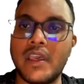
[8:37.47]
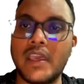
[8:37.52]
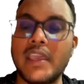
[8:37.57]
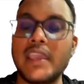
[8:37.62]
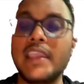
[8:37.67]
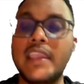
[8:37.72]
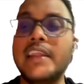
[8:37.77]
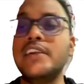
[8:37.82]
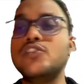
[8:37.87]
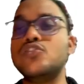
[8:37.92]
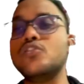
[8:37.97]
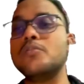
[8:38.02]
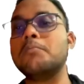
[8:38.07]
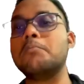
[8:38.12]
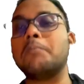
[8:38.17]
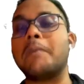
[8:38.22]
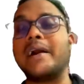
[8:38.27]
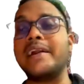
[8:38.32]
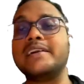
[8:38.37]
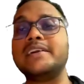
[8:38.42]
into
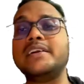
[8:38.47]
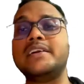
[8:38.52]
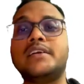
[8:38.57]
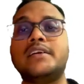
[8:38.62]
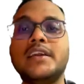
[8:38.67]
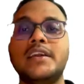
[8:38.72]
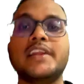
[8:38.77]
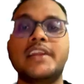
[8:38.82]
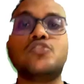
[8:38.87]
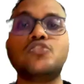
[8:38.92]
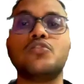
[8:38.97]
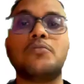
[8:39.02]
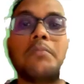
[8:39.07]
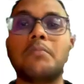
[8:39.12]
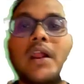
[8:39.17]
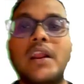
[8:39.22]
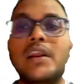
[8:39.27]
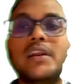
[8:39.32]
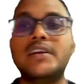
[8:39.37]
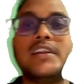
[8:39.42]

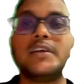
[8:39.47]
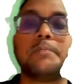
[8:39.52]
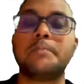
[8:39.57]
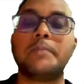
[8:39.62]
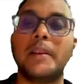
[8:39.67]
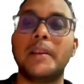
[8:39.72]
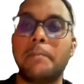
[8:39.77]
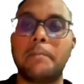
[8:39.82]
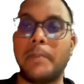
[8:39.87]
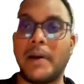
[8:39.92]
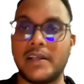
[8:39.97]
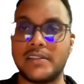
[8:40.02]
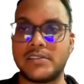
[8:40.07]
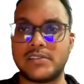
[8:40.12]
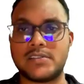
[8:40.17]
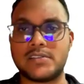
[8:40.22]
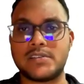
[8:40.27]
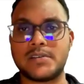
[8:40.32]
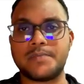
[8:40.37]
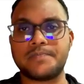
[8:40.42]
multiple
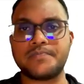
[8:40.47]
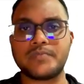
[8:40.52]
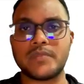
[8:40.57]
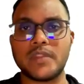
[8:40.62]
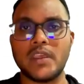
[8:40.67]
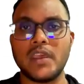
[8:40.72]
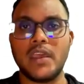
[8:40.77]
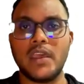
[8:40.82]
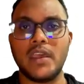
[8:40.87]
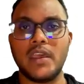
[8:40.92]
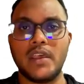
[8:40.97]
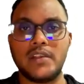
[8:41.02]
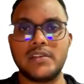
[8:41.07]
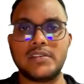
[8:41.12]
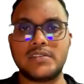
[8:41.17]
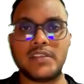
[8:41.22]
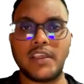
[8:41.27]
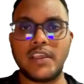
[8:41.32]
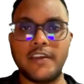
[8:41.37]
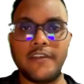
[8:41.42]
paths.
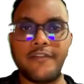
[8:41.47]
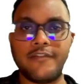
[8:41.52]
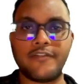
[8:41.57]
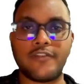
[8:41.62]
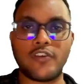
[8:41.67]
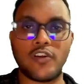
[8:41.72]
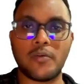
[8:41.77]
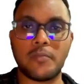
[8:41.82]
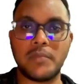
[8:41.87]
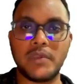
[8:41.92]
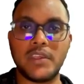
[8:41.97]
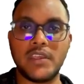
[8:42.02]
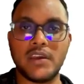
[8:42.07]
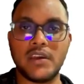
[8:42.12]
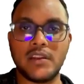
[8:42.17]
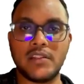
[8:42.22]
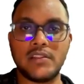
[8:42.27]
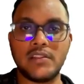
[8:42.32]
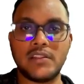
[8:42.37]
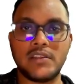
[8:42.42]
Say from here
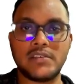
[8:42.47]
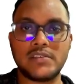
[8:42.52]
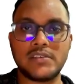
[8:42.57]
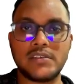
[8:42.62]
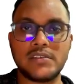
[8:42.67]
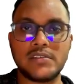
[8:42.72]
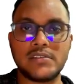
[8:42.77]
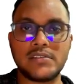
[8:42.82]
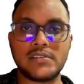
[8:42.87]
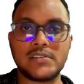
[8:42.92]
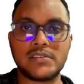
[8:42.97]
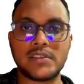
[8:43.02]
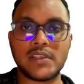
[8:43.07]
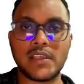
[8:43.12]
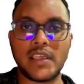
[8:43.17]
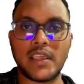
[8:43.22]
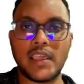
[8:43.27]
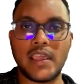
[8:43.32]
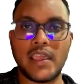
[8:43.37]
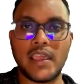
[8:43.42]
this is
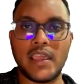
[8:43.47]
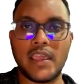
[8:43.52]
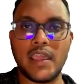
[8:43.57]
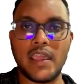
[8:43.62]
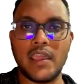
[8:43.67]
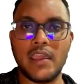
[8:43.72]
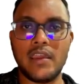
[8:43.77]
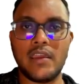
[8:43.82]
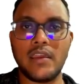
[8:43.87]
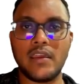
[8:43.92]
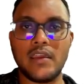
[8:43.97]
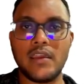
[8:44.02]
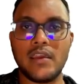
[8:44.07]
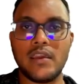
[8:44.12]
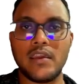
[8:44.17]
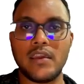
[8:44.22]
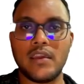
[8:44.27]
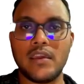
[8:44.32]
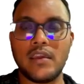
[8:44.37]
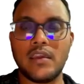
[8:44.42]
A,
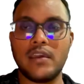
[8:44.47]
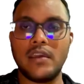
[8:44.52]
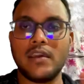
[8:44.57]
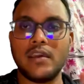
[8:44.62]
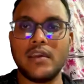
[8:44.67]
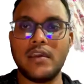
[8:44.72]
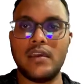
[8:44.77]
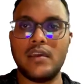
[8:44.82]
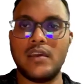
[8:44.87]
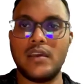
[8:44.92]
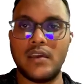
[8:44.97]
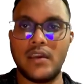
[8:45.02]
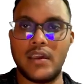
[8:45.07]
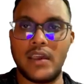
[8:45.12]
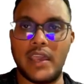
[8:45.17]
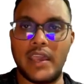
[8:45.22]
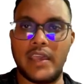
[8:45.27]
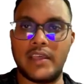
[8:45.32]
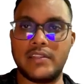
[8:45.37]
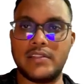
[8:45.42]

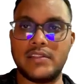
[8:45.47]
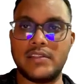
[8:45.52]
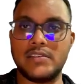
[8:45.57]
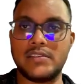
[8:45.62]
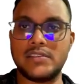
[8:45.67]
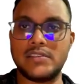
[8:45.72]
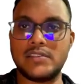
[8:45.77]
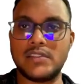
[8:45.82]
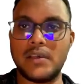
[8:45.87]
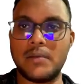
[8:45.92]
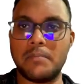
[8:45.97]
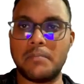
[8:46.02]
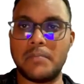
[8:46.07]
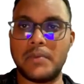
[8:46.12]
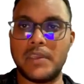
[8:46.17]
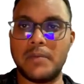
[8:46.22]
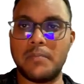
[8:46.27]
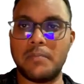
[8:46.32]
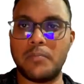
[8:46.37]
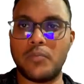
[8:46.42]
and this is the
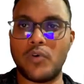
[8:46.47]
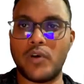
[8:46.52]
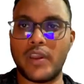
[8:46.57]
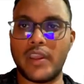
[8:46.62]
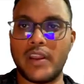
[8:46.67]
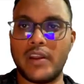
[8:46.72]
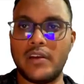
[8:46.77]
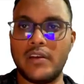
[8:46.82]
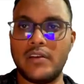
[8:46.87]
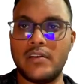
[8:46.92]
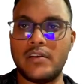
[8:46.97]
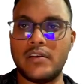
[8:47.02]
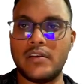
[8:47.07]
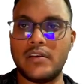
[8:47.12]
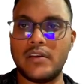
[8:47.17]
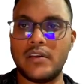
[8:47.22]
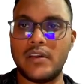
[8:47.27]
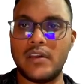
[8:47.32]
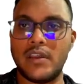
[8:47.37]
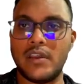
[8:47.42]
B point.
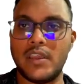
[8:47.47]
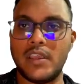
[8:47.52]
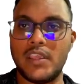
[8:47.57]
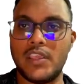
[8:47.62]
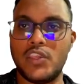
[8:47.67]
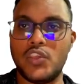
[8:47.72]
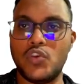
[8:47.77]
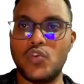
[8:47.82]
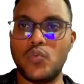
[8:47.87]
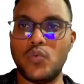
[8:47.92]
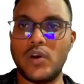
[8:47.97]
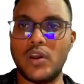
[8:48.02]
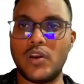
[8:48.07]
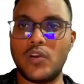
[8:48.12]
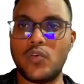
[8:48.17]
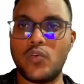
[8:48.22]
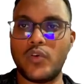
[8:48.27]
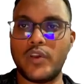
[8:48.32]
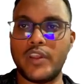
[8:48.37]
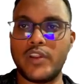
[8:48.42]
You are
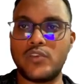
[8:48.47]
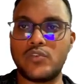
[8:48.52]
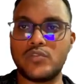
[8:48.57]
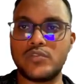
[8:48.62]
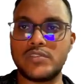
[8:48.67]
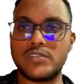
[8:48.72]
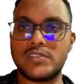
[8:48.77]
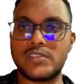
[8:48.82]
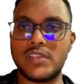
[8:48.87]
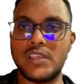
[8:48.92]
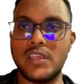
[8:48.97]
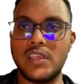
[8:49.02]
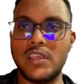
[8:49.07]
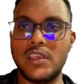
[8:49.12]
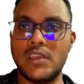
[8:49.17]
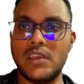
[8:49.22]
going to C,